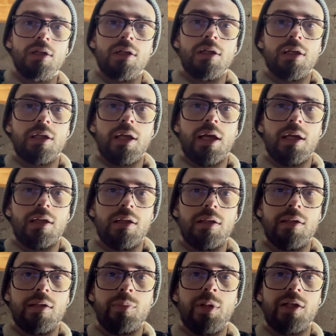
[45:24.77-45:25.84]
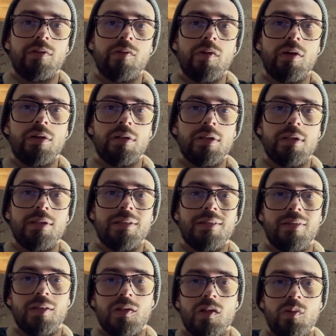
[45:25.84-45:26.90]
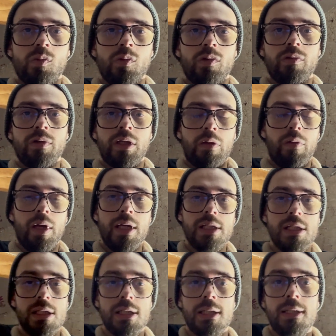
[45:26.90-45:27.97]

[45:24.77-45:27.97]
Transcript: again, a little patch of darkness. This is water ingress.